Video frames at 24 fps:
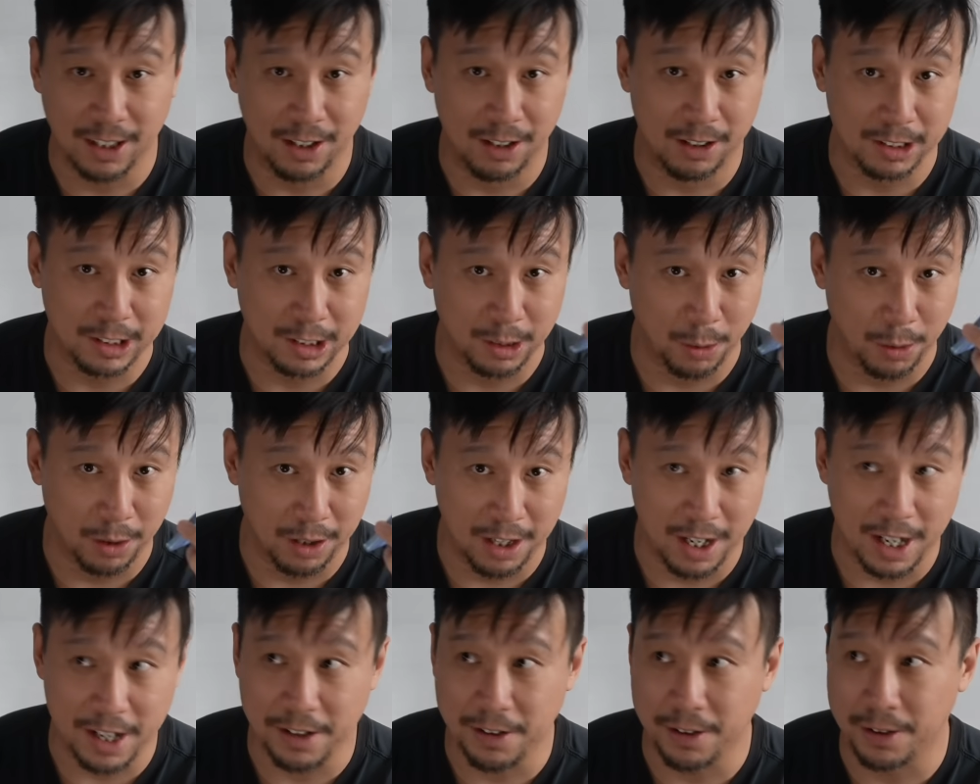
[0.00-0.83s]
also
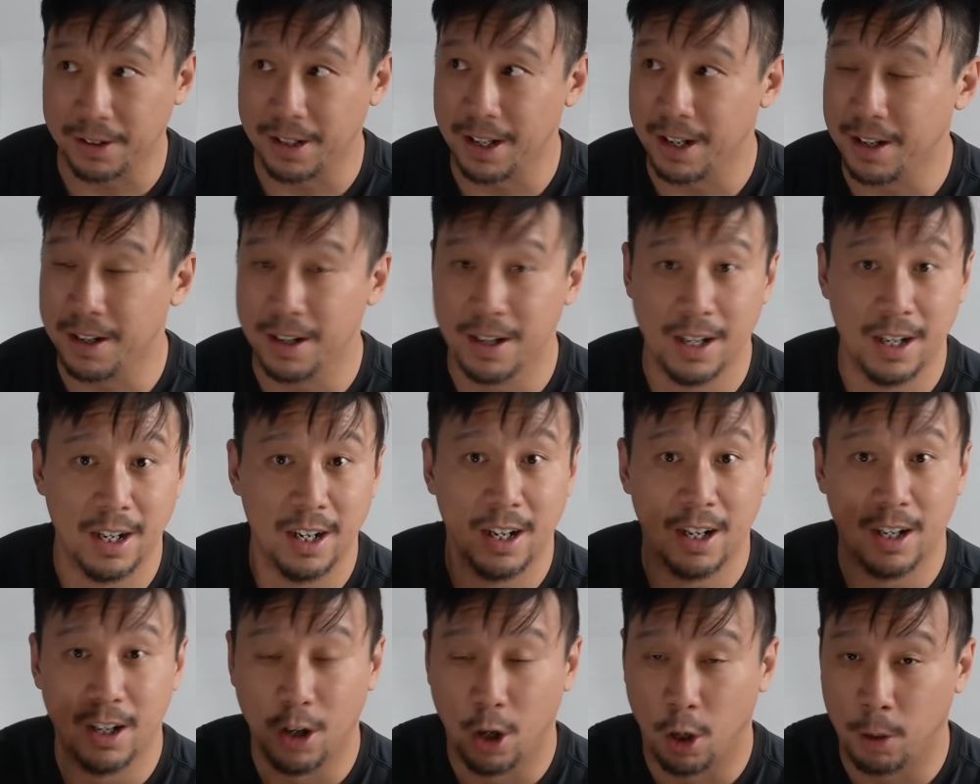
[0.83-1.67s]
lighter than
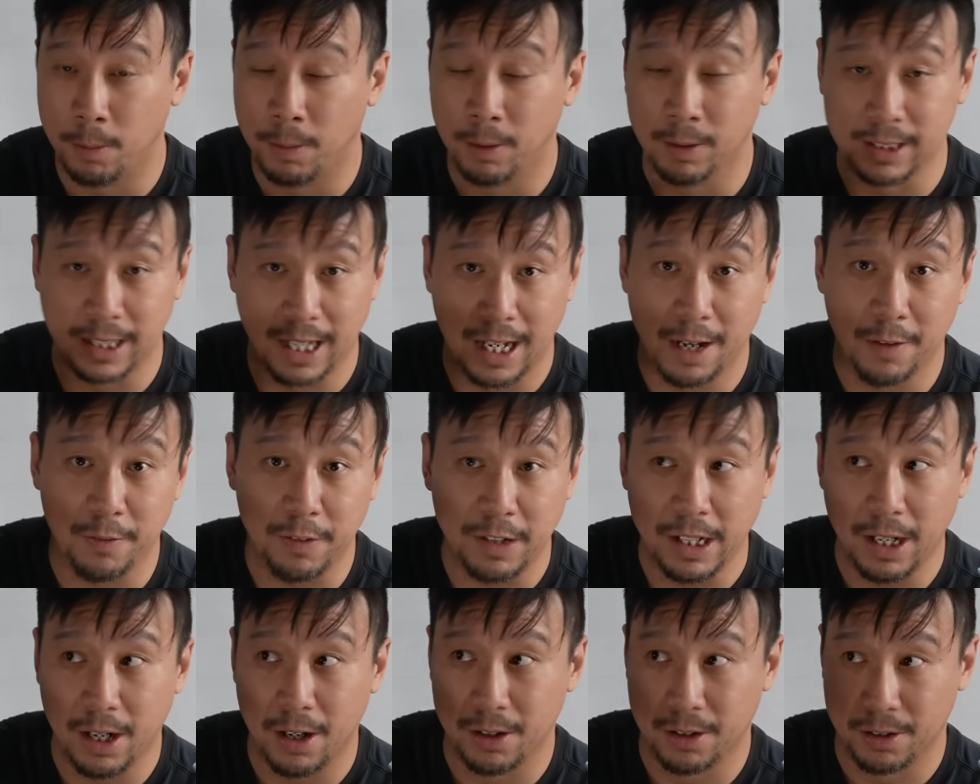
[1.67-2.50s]
almost
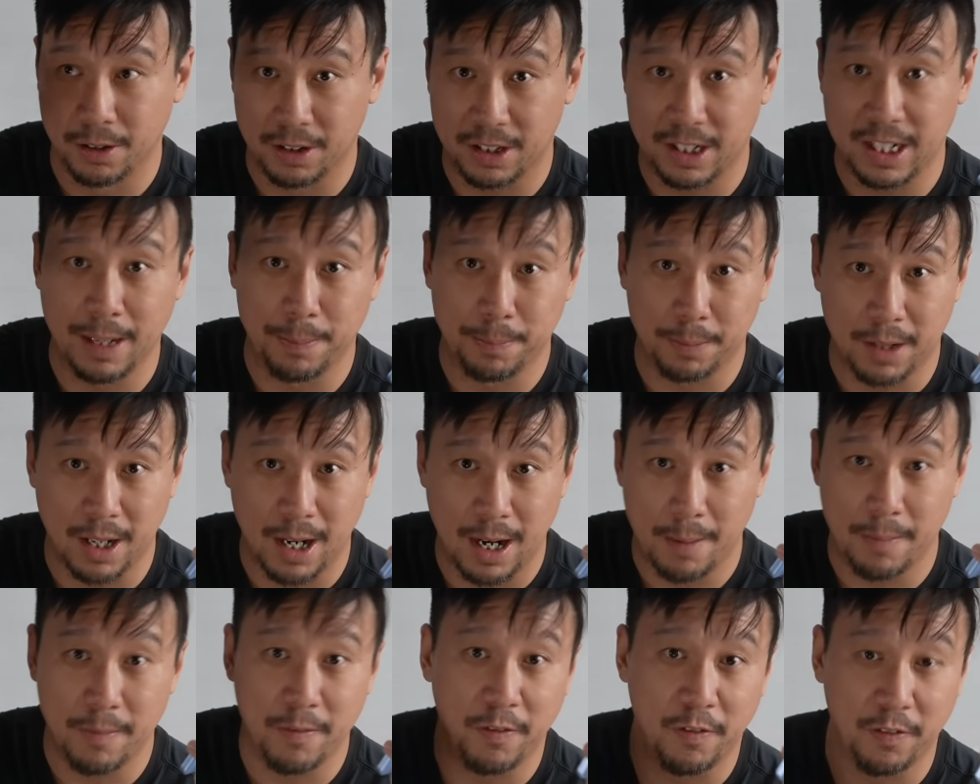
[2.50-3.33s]
every other
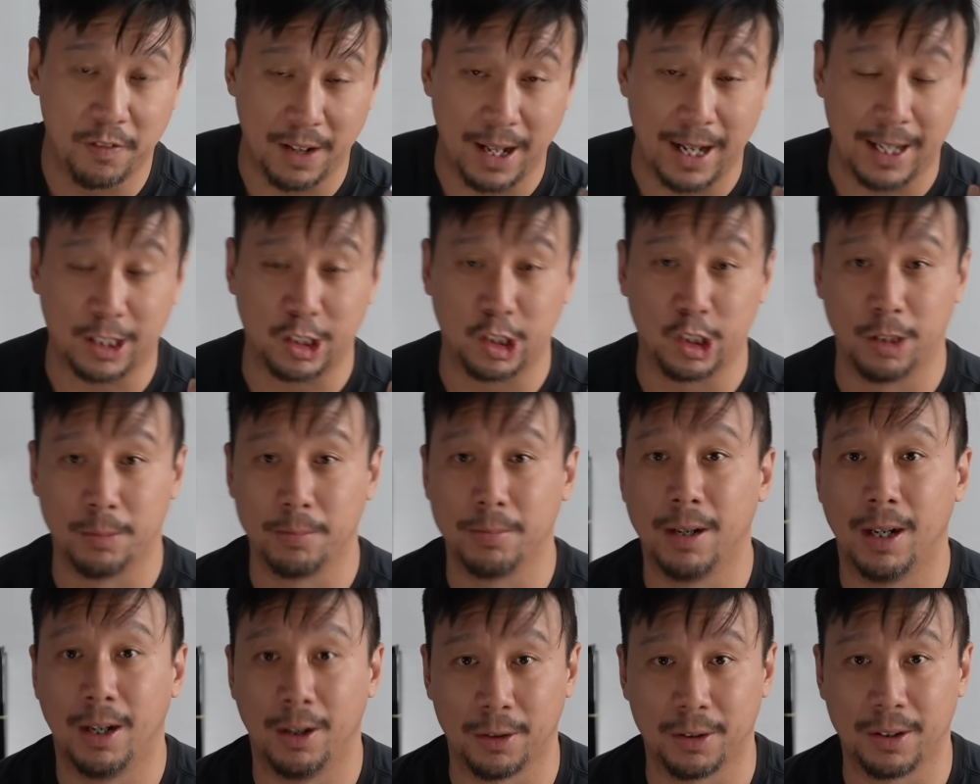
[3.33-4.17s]
tip-top flagship
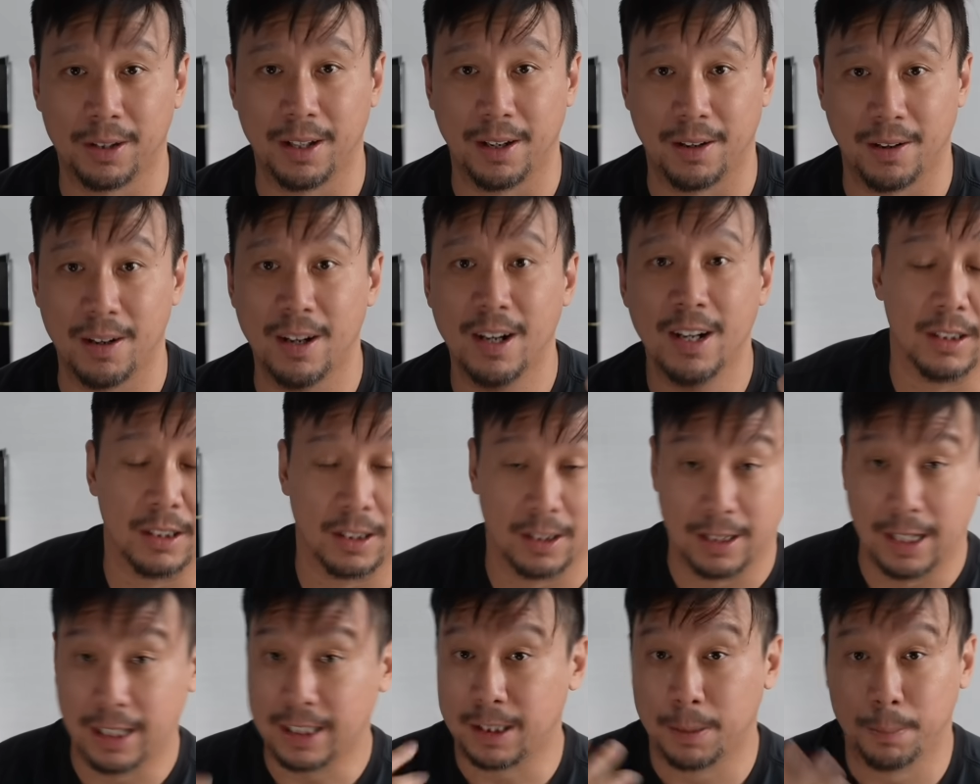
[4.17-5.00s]
out there.
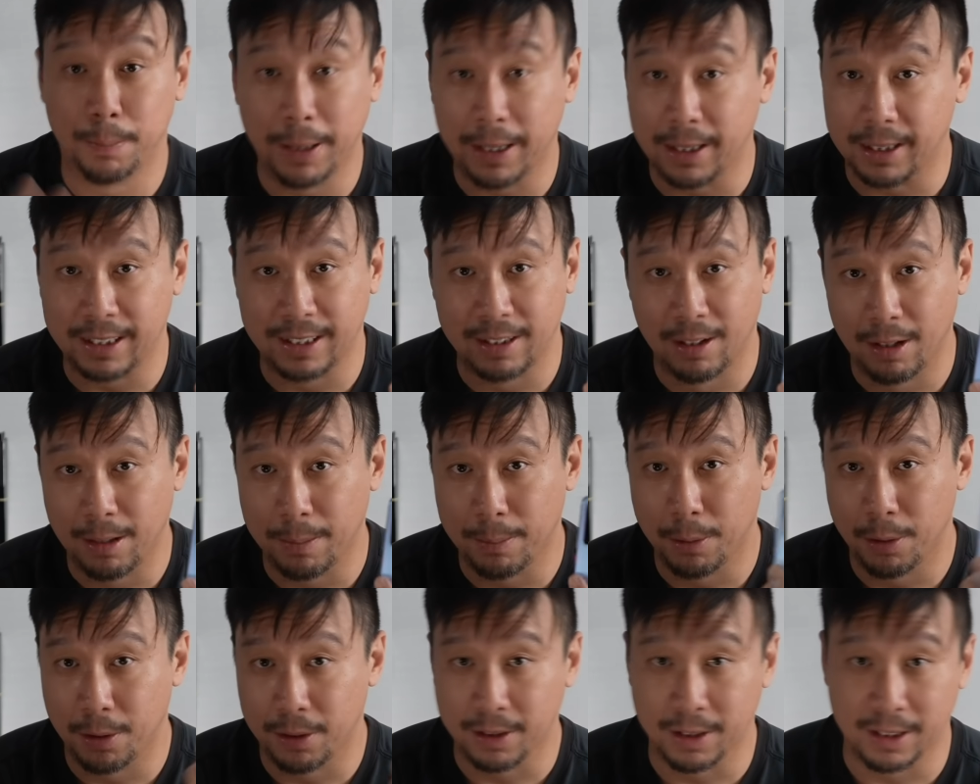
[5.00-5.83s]
So that's the biggest selling
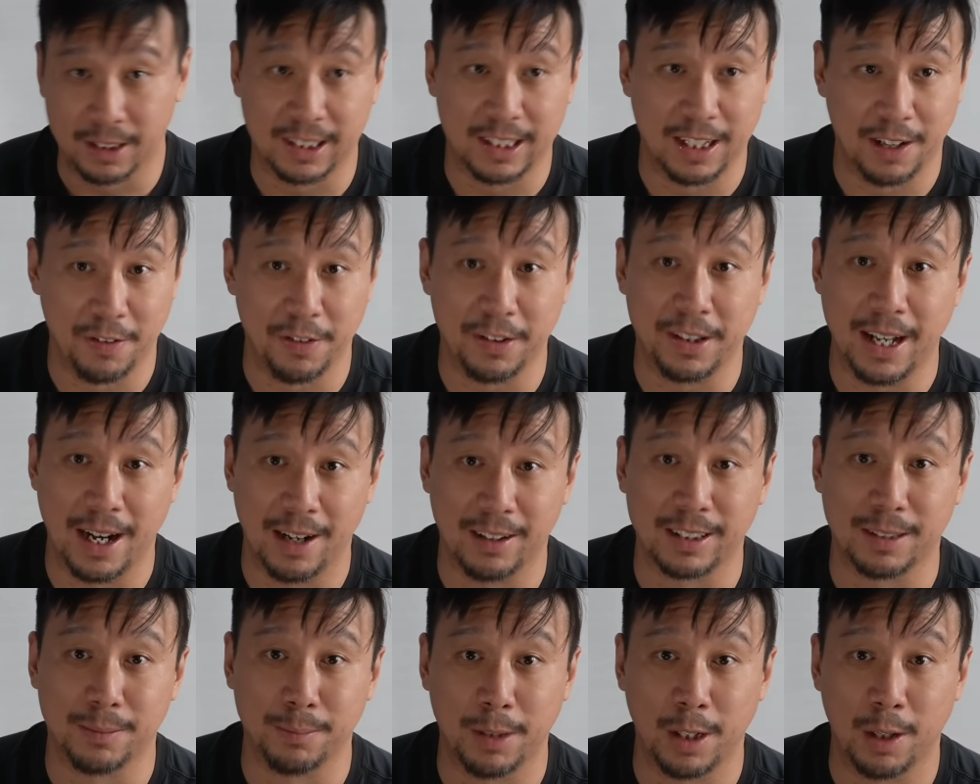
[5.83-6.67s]
point, the
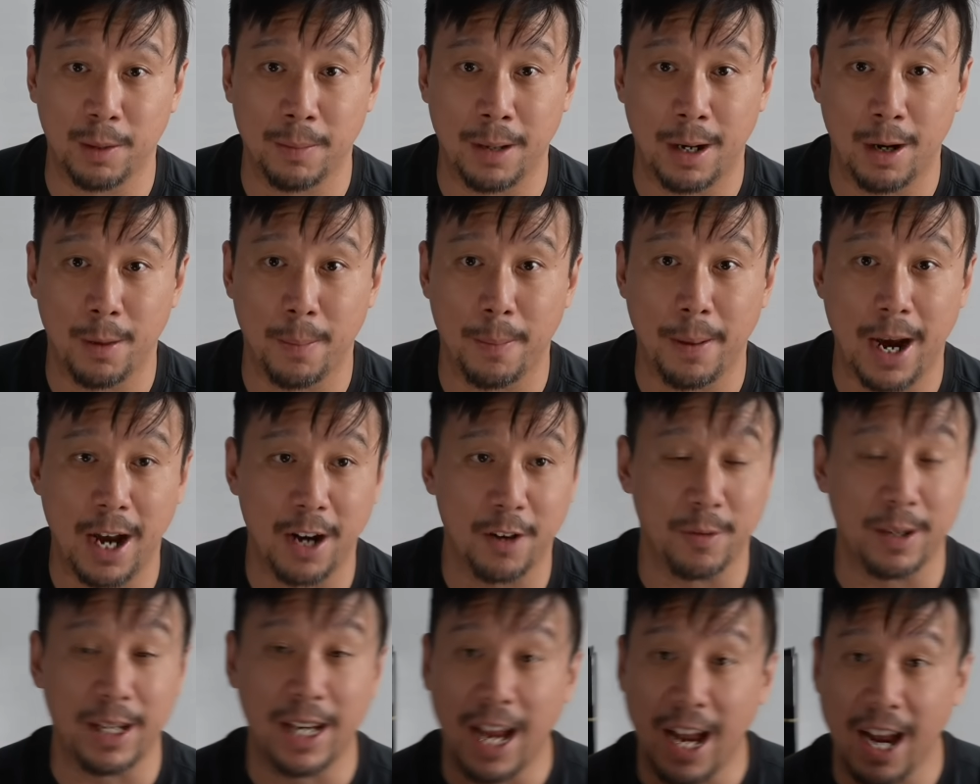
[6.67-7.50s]
7,000 mAh
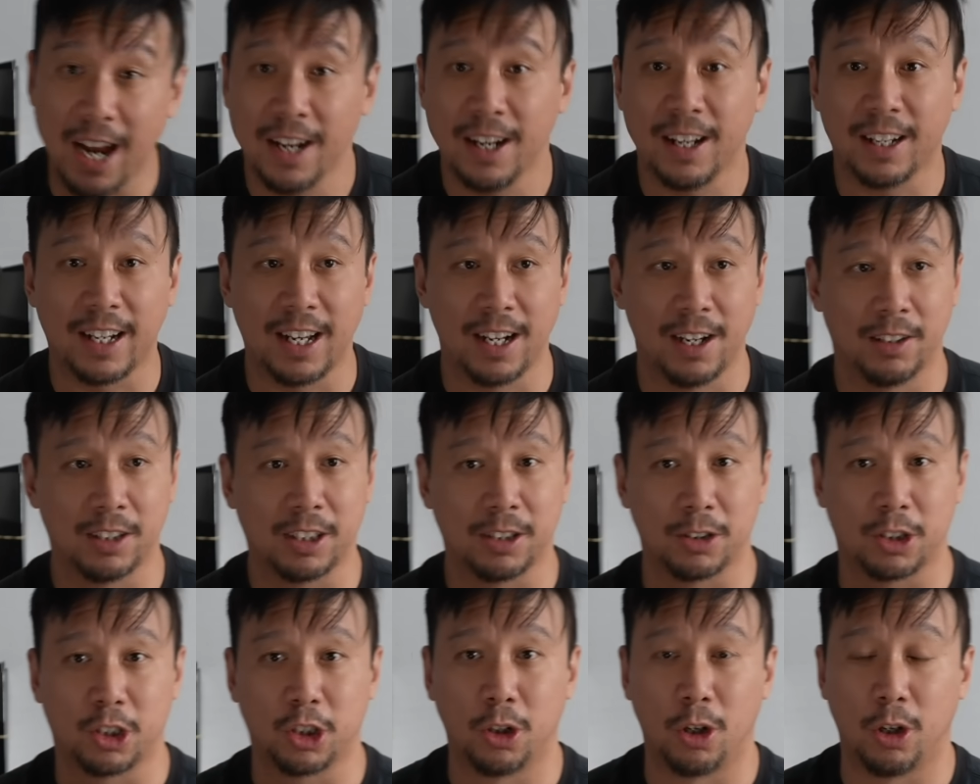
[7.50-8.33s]
battery, and it can
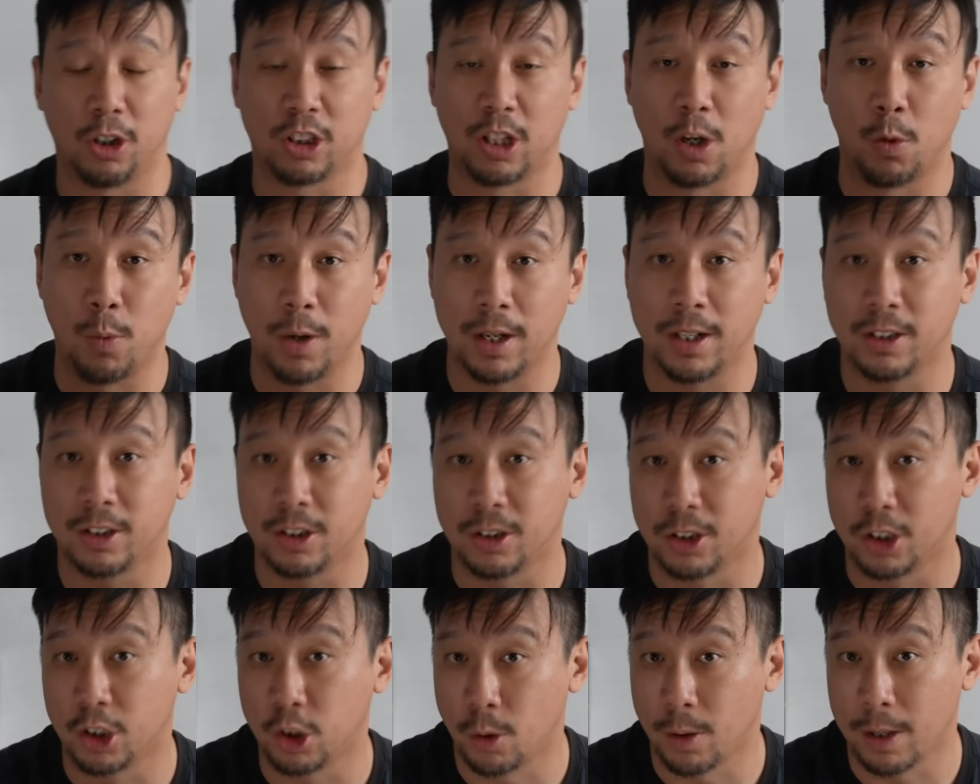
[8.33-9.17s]
also charge at
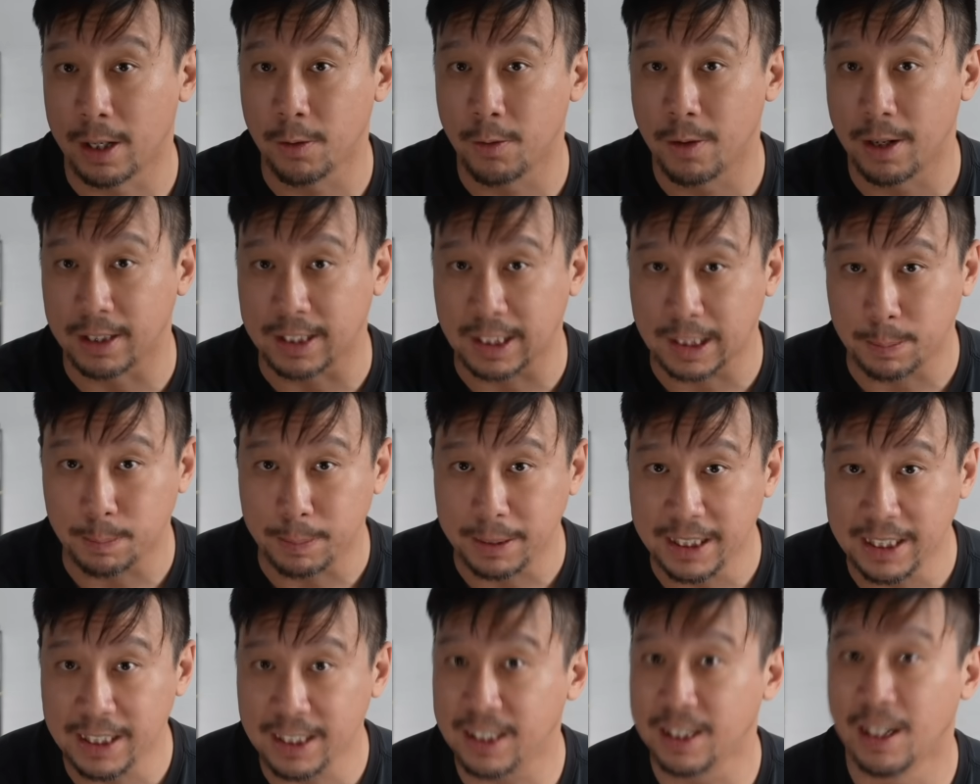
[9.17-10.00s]
120 watt
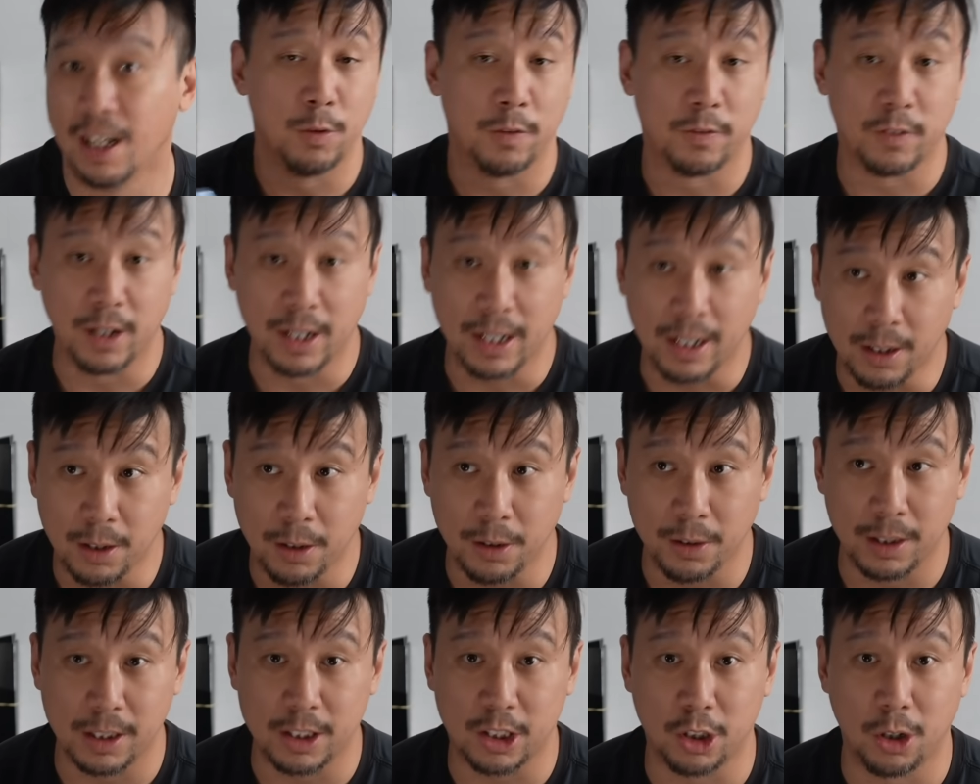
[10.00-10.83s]
speeds with the
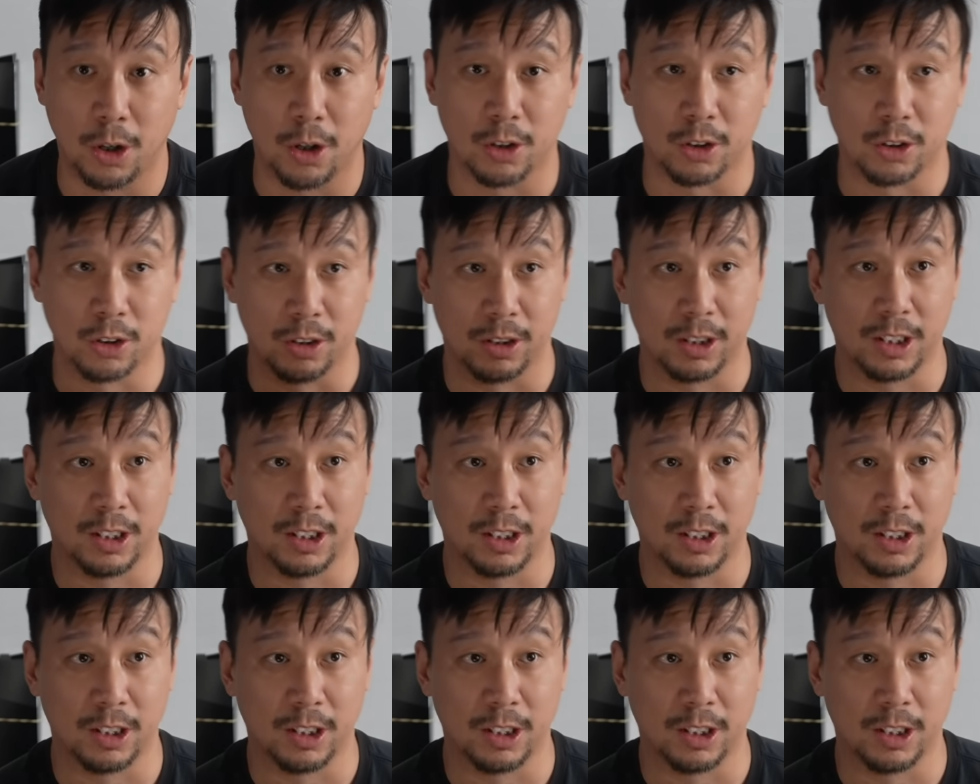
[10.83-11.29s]
included charger.